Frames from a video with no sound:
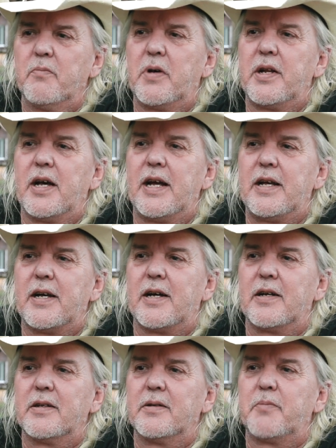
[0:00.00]
But I,
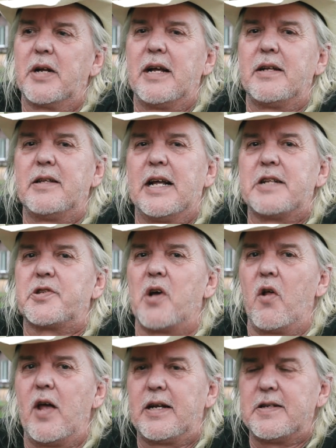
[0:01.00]
uh, but I. That's
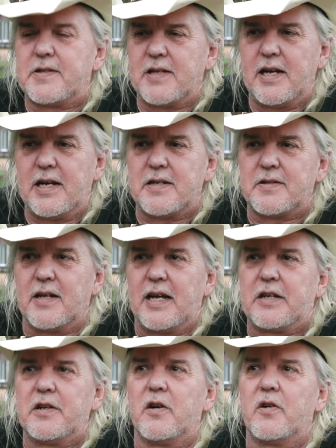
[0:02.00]
all I can say is
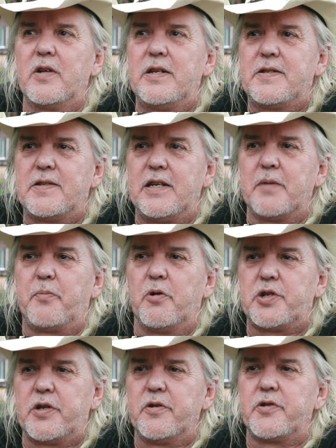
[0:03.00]
I could only see it
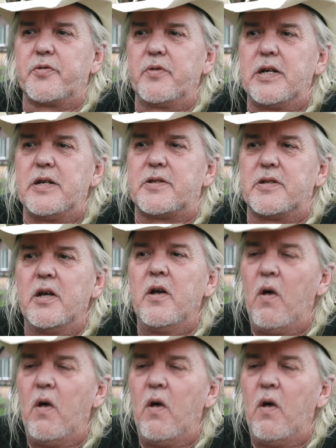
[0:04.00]
pushing the trees,